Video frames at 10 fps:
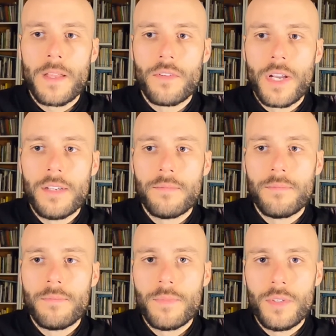right?
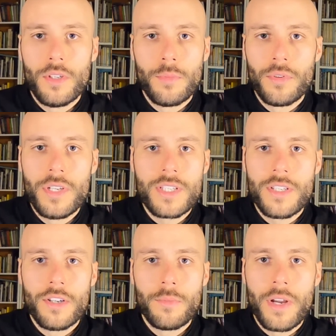Your priests
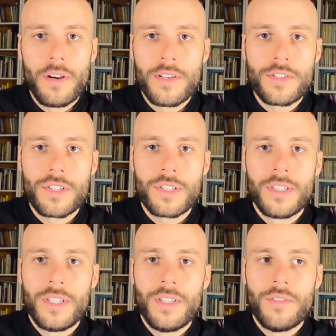at your parish
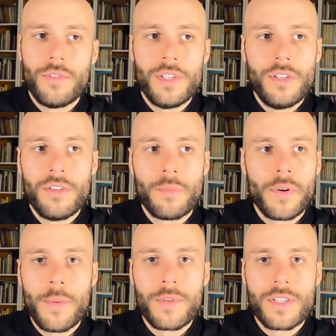renew their
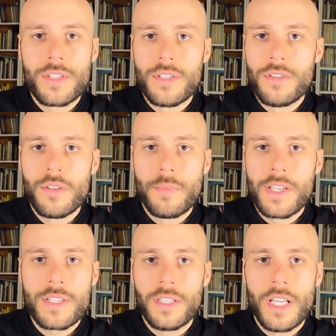promises to do their
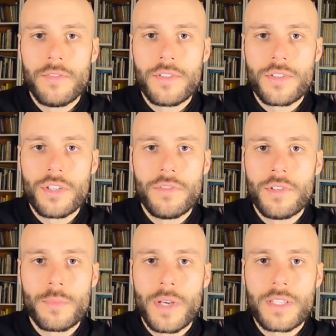best to love and serve you
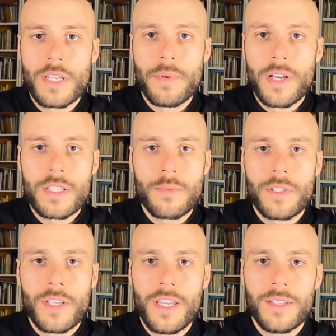as best they
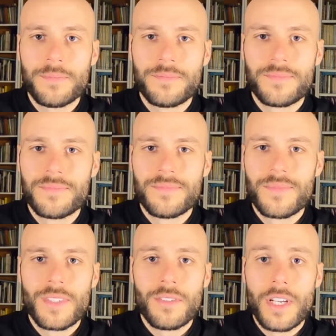possibly can,
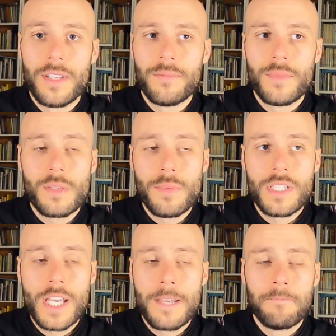right? It's a
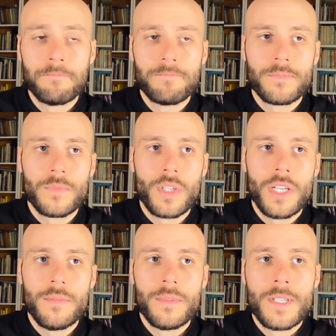big day,
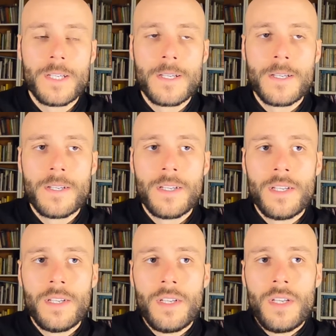right?
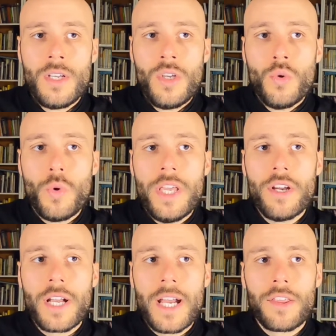We
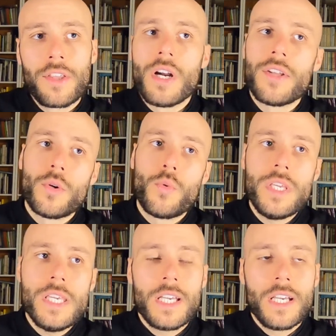hear kind of throughout the
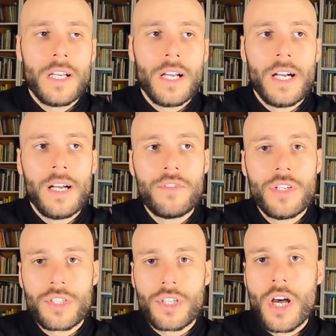week of
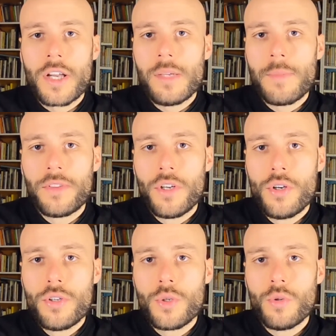Jesus talking about
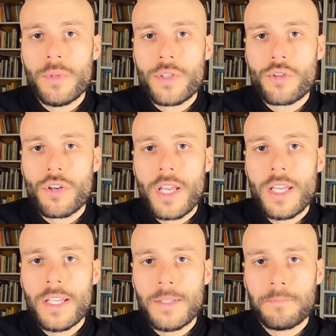those who will
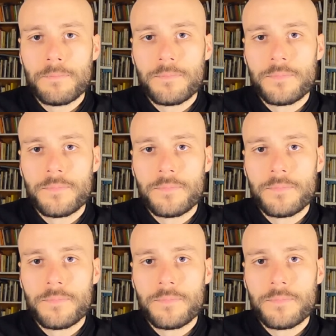betray him.